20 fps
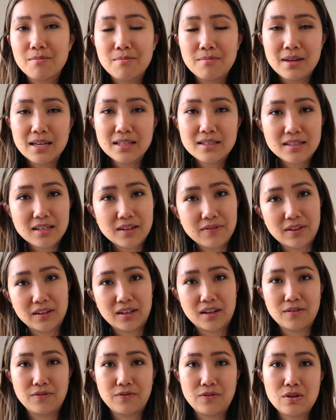midst of the
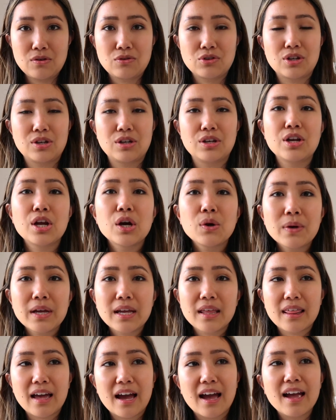confusion,
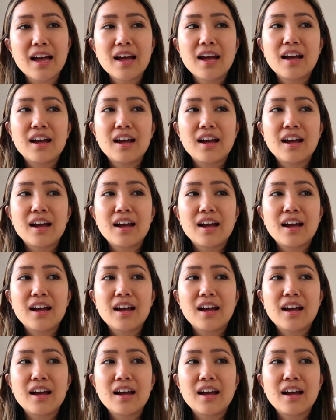knowing that